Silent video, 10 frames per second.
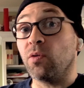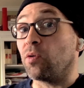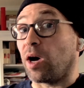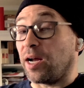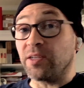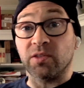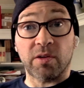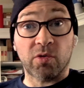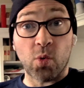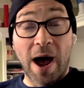honestly,
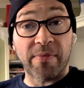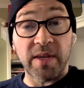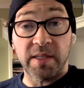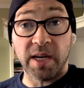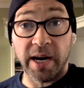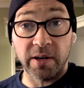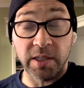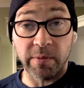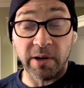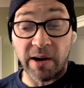throughout the entire
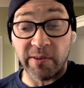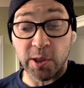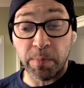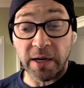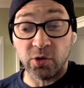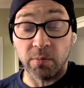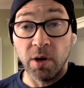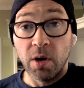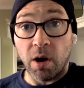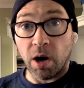demographic spectrum,
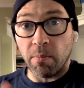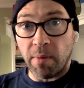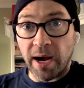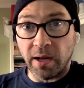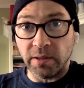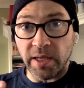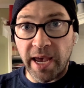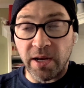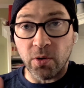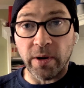are mild
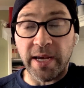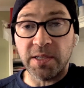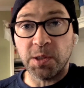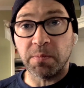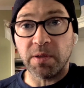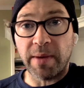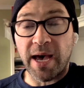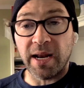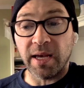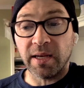and or
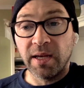asymptomatic.